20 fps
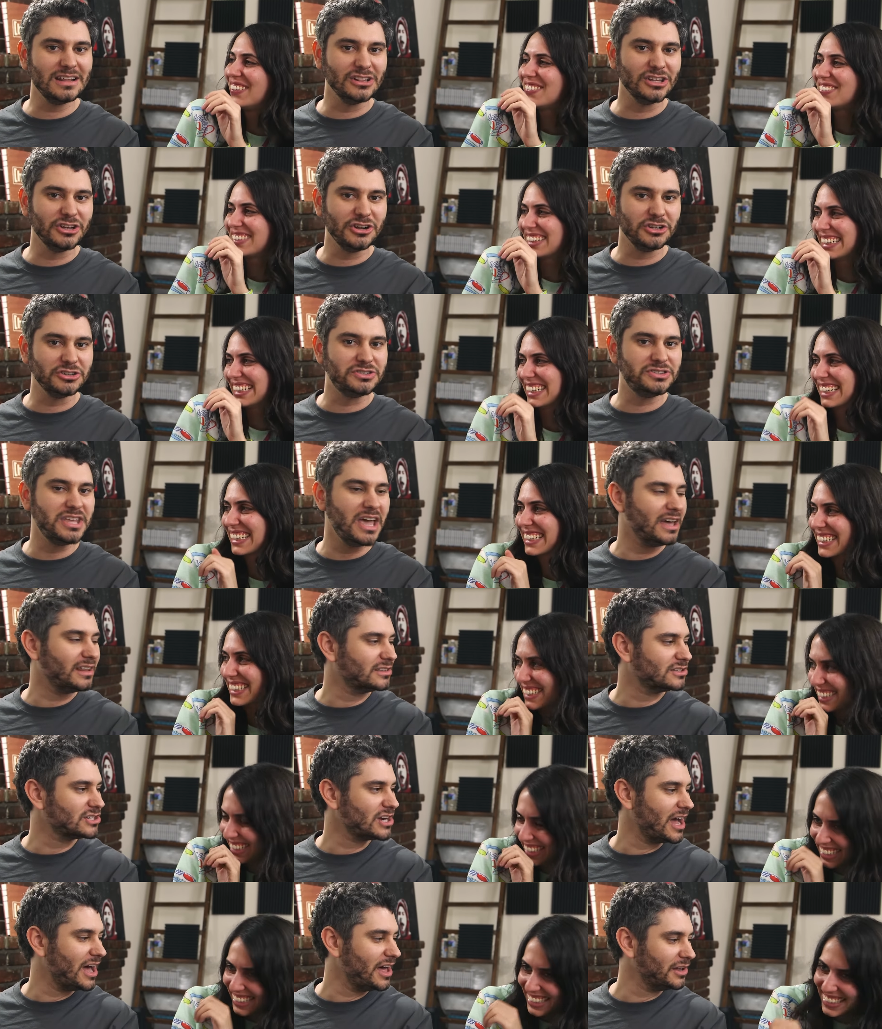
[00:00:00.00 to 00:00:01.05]
Speaker 1: oh little
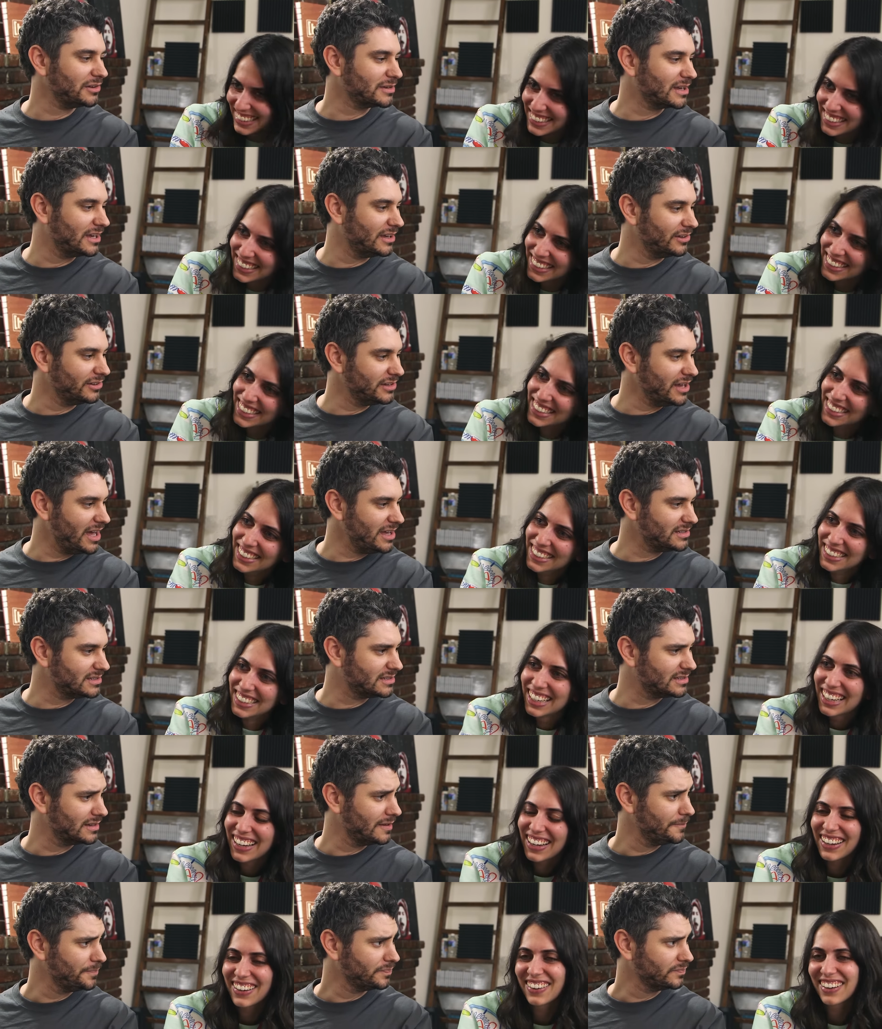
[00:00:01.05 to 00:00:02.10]
death God. child killed
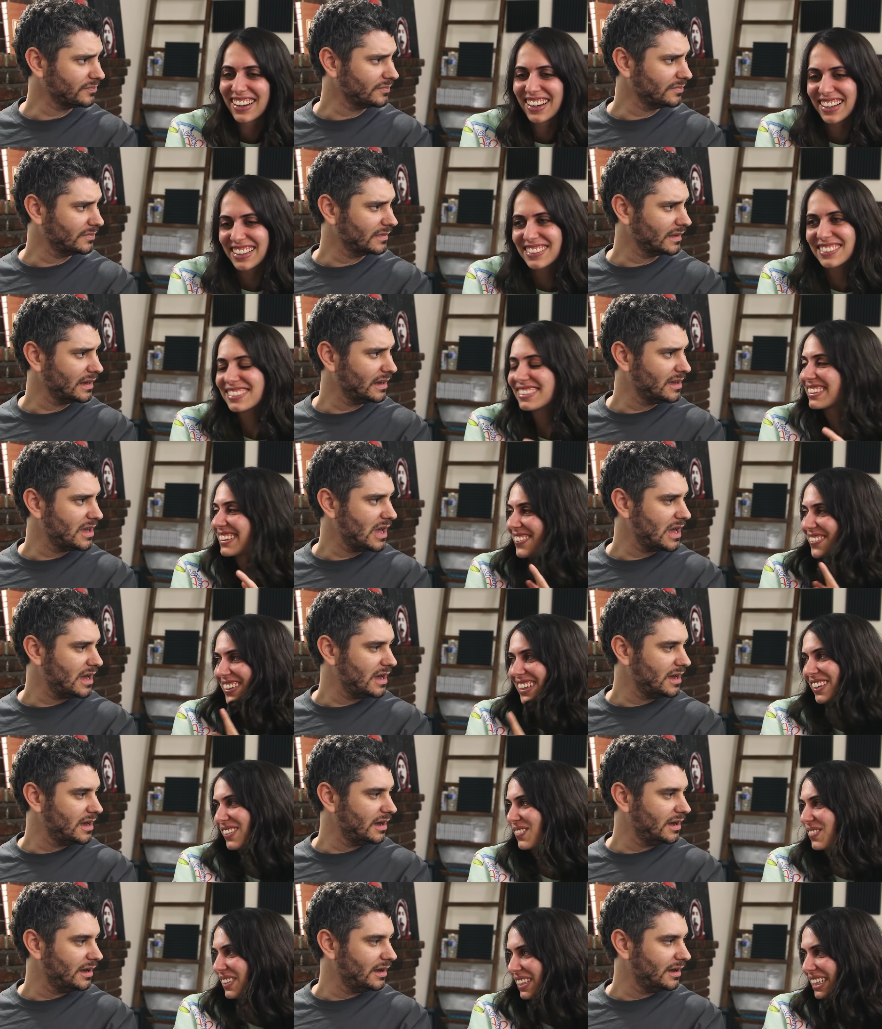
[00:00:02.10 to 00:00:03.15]
us.
Speaker 2: I don't think we
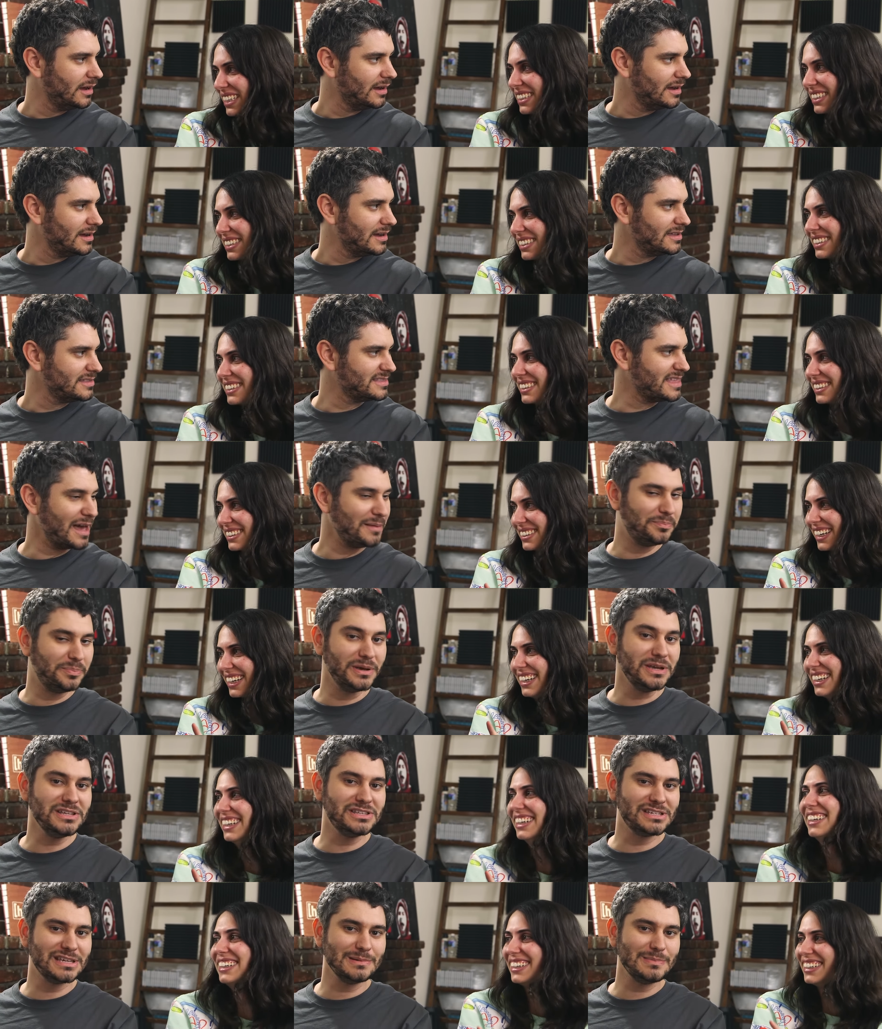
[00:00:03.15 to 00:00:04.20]
can play this. That
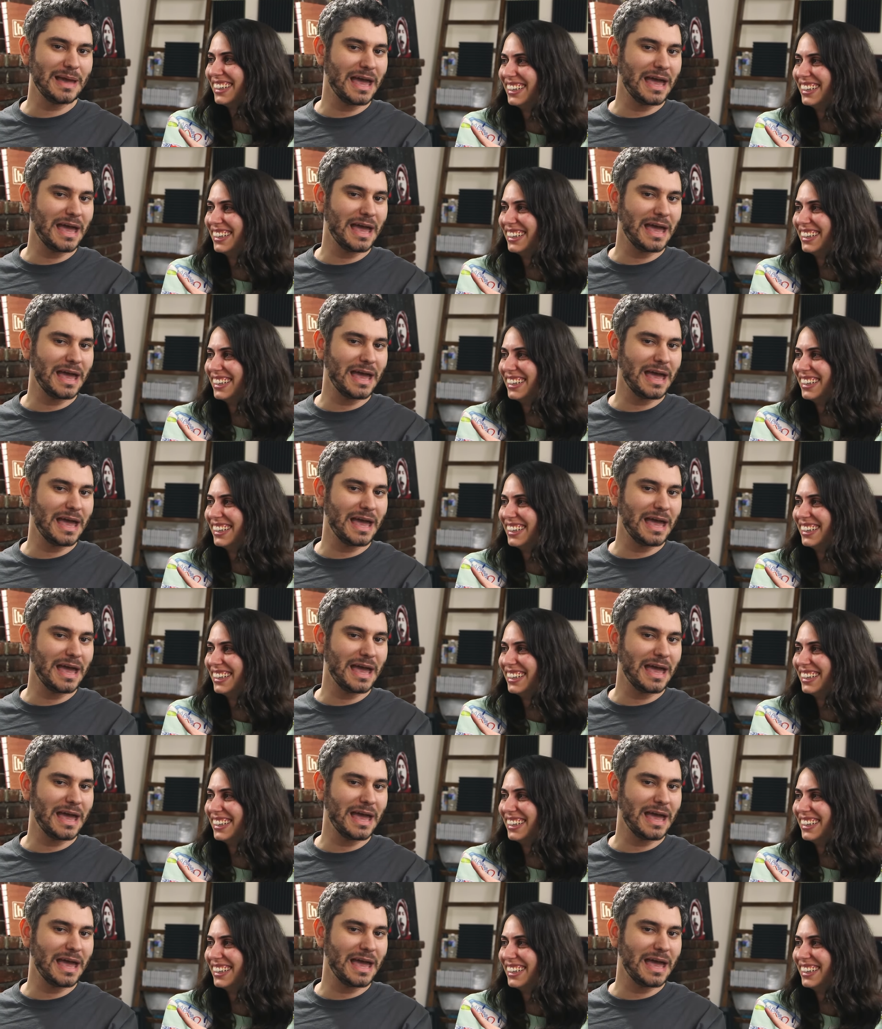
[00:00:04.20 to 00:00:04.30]
pizza